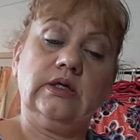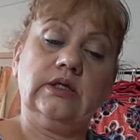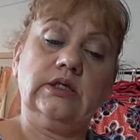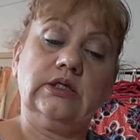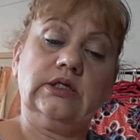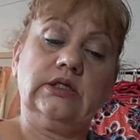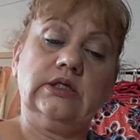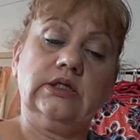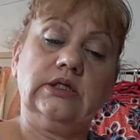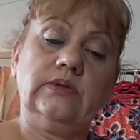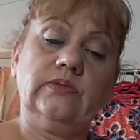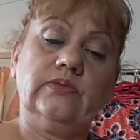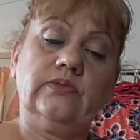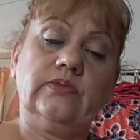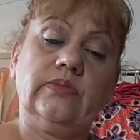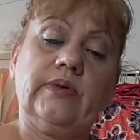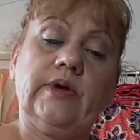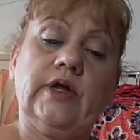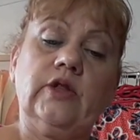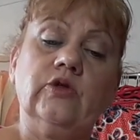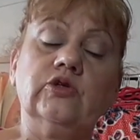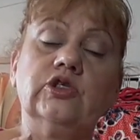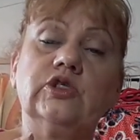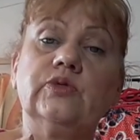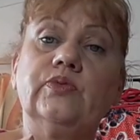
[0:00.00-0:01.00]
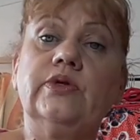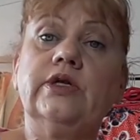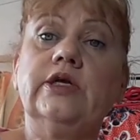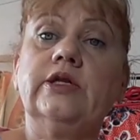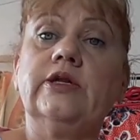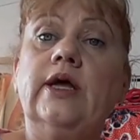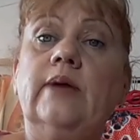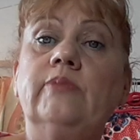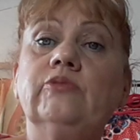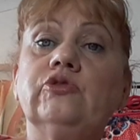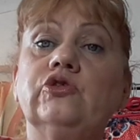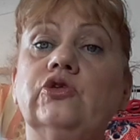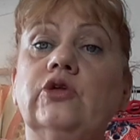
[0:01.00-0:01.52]
sleep pillow spray, and
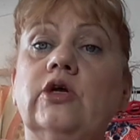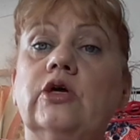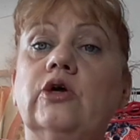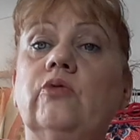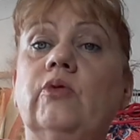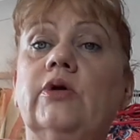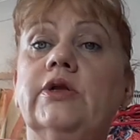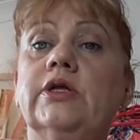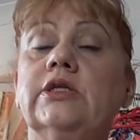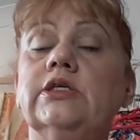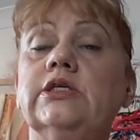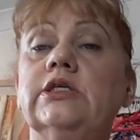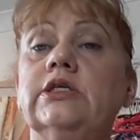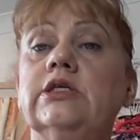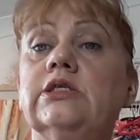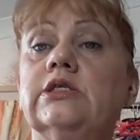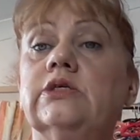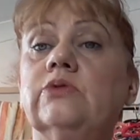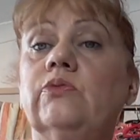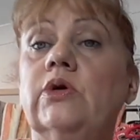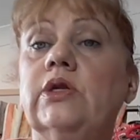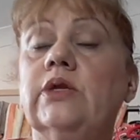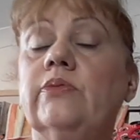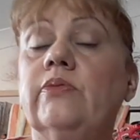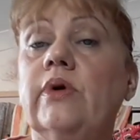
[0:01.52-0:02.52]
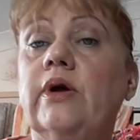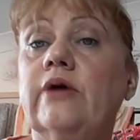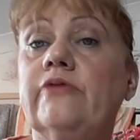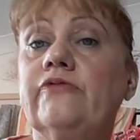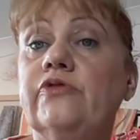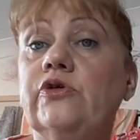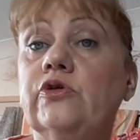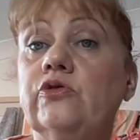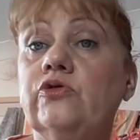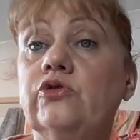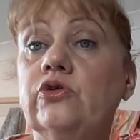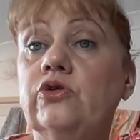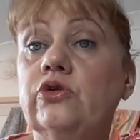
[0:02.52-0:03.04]
I'm sure I got one of these in one of my
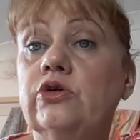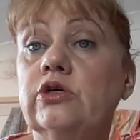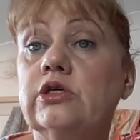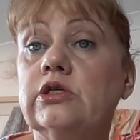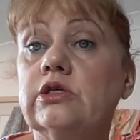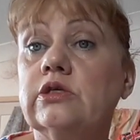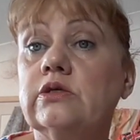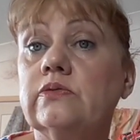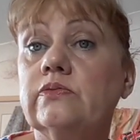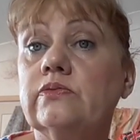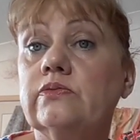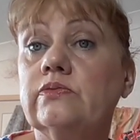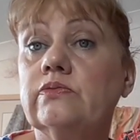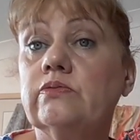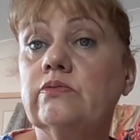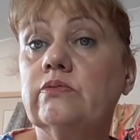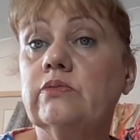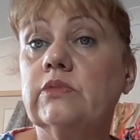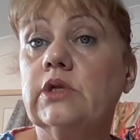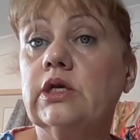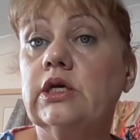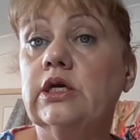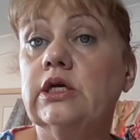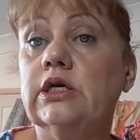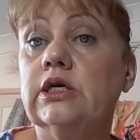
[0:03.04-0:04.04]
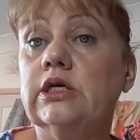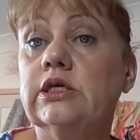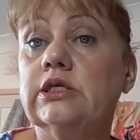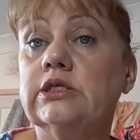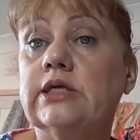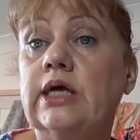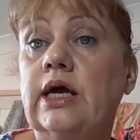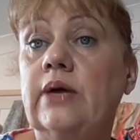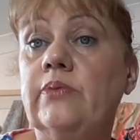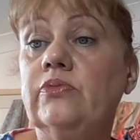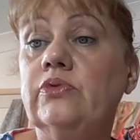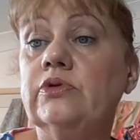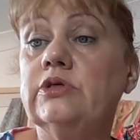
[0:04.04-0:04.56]
Feel Unique
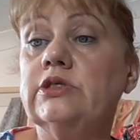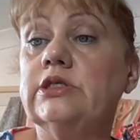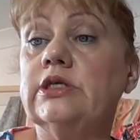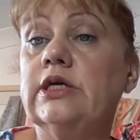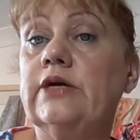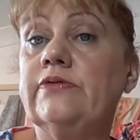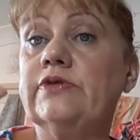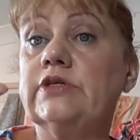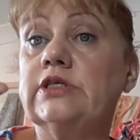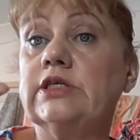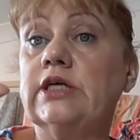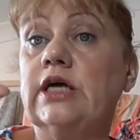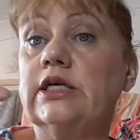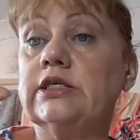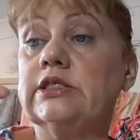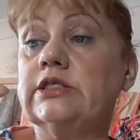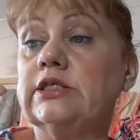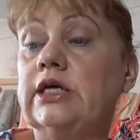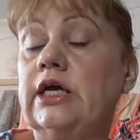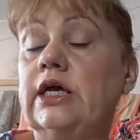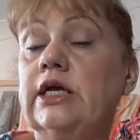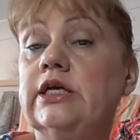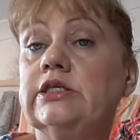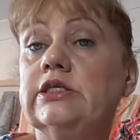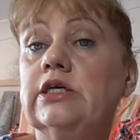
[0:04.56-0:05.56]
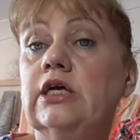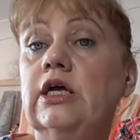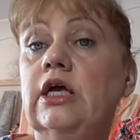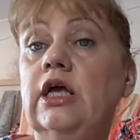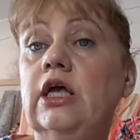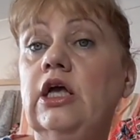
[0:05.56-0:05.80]
sampling services that size.